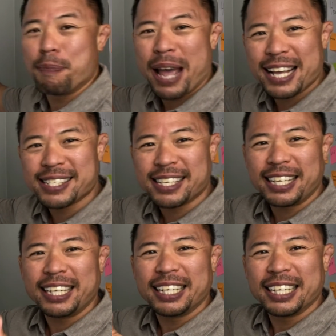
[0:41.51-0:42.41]

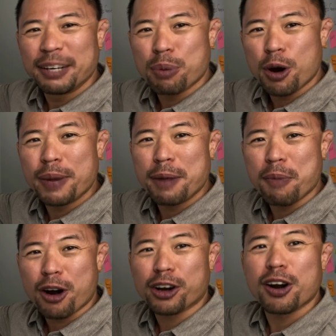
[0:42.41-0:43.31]
pesky permanent
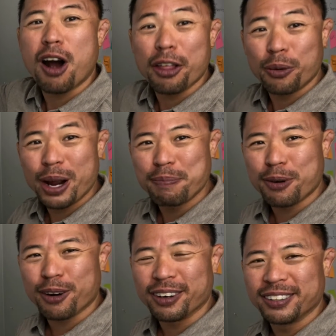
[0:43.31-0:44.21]
marker on the
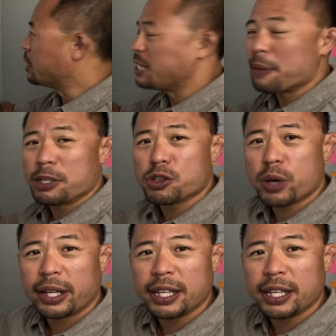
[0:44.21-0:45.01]
whiteboard. To demonstrate